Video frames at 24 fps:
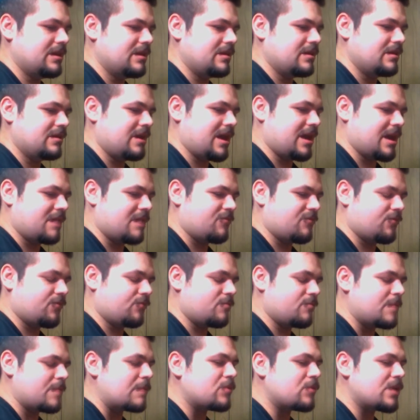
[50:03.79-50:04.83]
Yeah, for
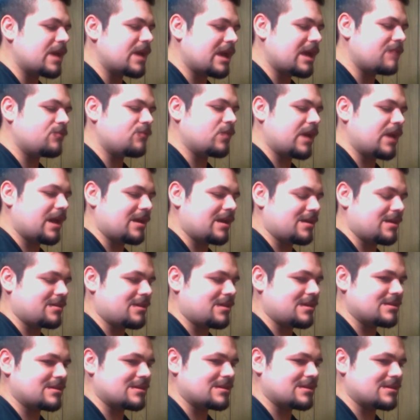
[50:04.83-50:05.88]
remembering and forgetting
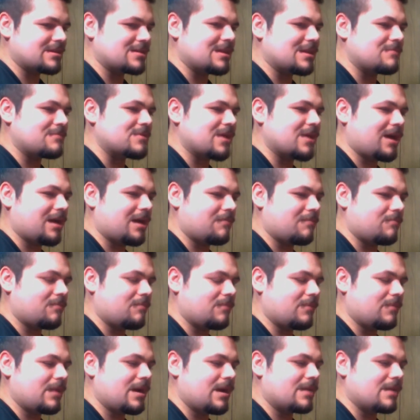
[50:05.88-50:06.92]
things at the same time.
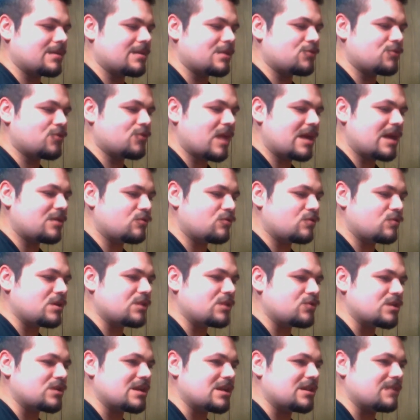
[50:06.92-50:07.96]
And they try to
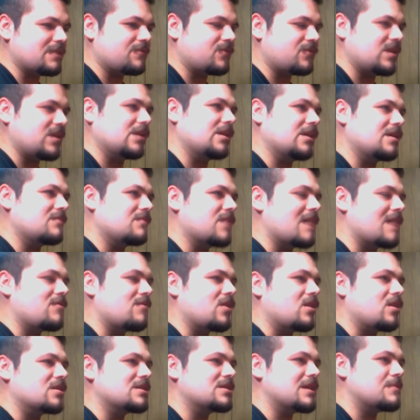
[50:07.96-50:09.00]
recreate the feeling of having
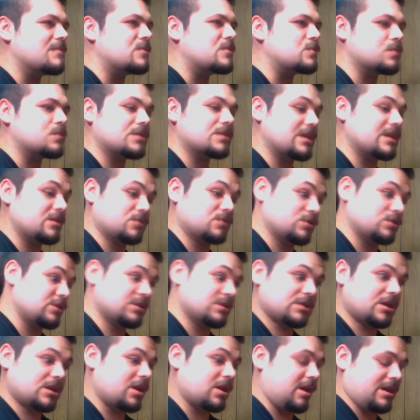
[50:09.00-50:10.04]
Alzheimer's, where things will
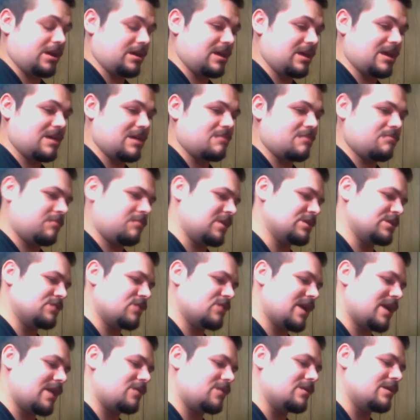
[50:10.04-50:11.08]
just cut and mix
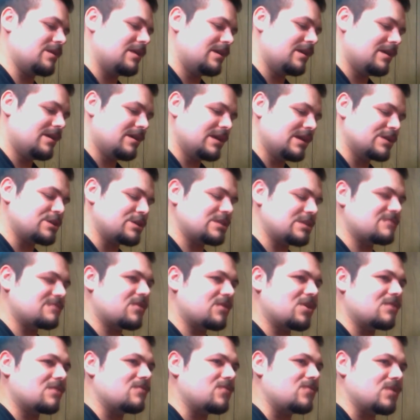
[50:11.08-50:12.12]
around. And she's very
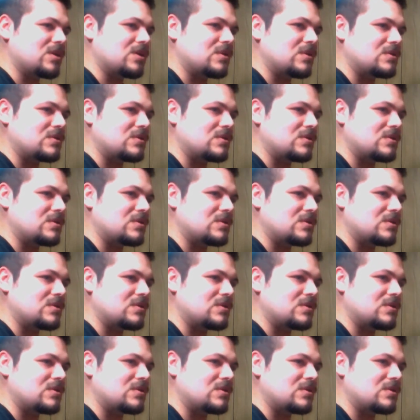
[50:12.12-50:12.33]
confused.